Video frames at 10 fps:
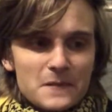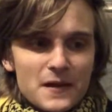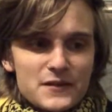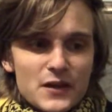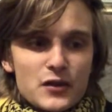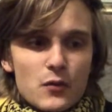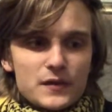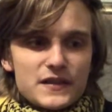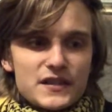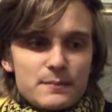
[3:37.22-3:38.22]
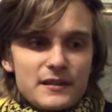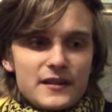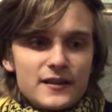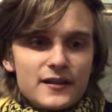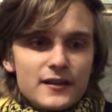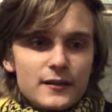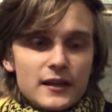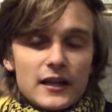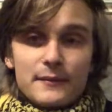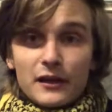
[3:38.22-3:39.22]
So I don't want to speak
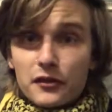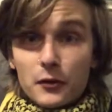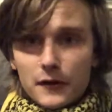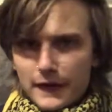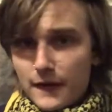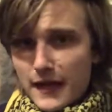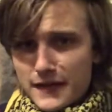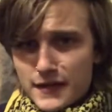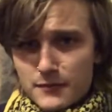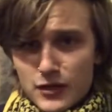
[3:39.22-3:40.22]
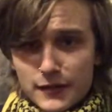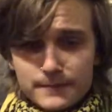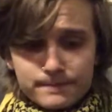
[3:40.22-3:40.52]
claiming authority on that subject.